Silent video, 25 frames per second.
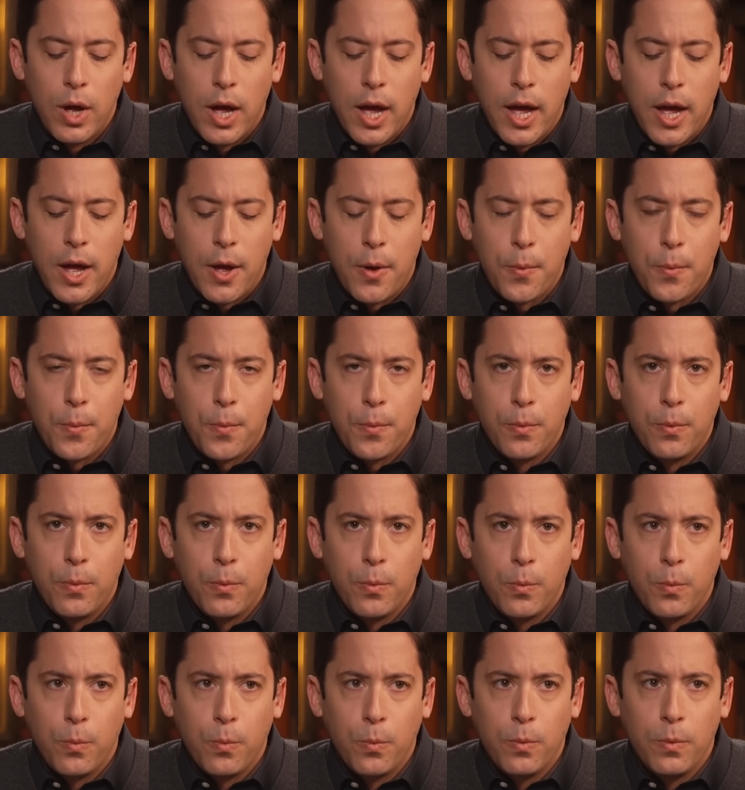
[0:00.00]
uh,
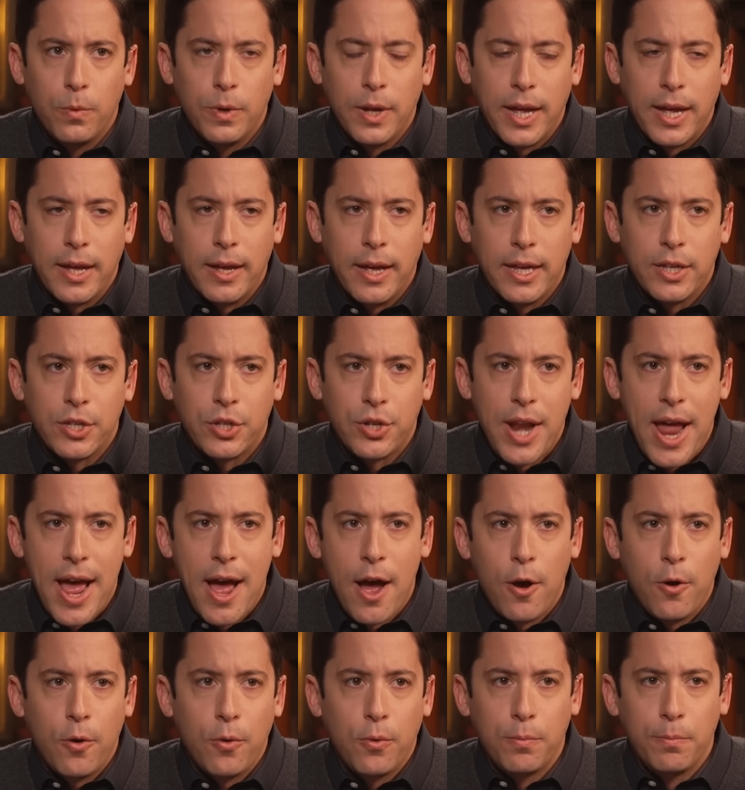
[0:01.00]
has
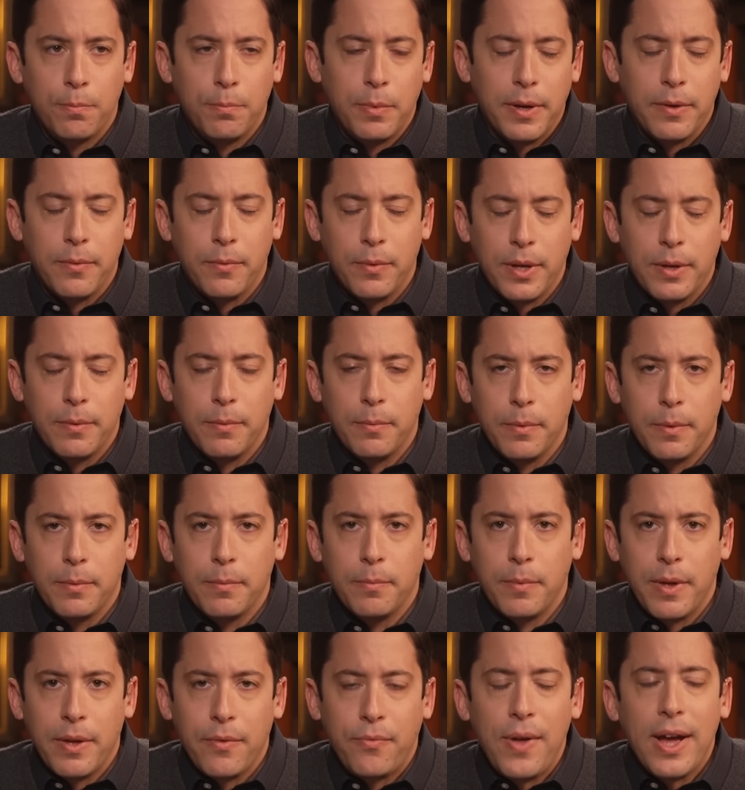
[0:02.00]
now uh,
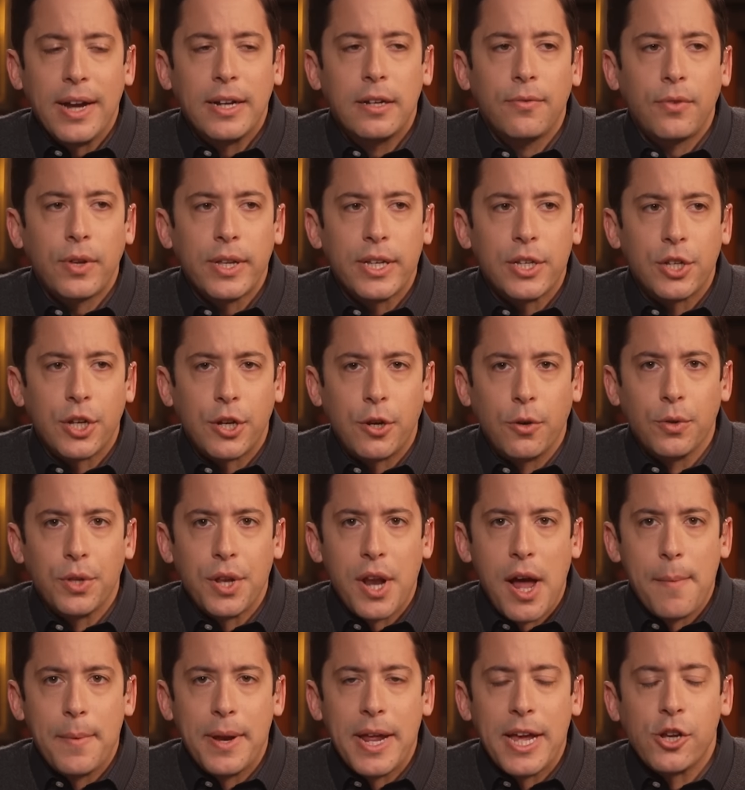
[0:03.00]
effectively secured the
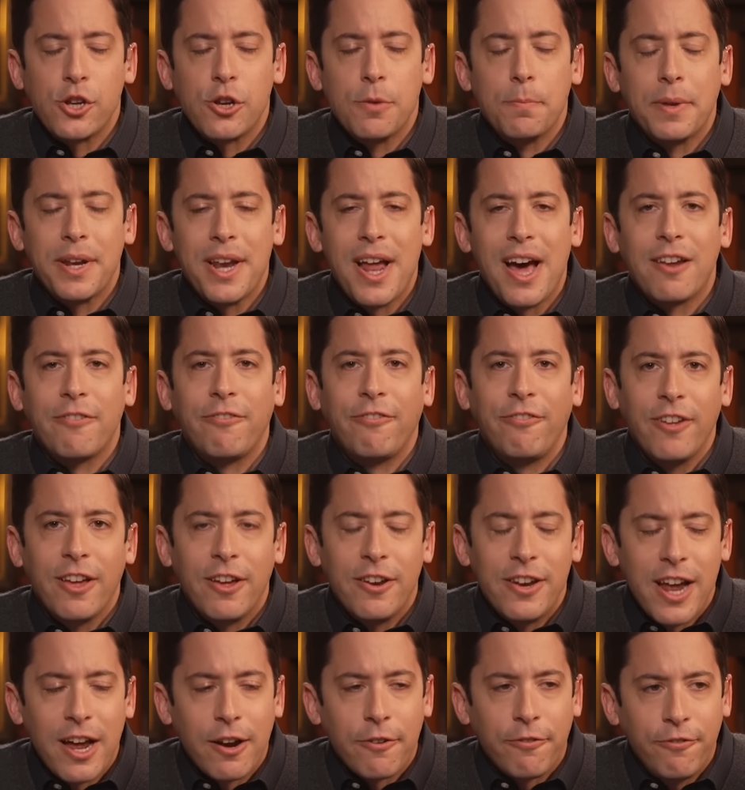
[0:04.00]
nomination, but not
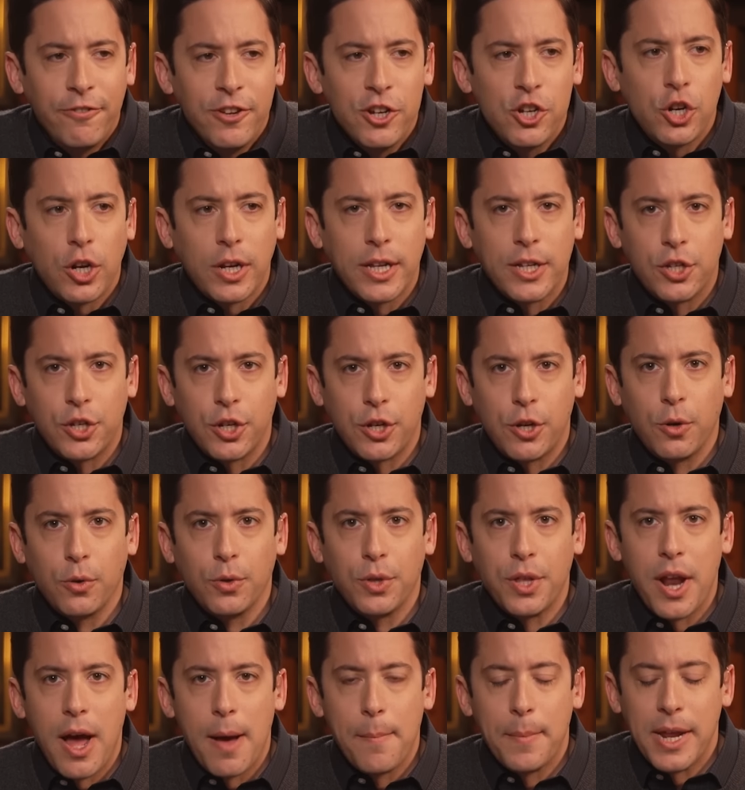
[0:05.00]
not officially
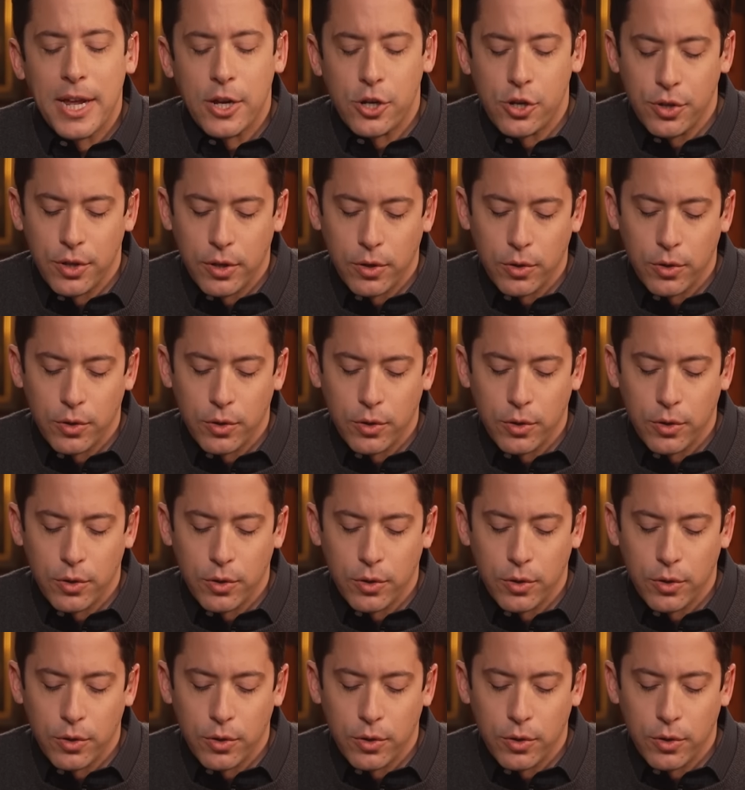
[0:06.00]
secured the nomination.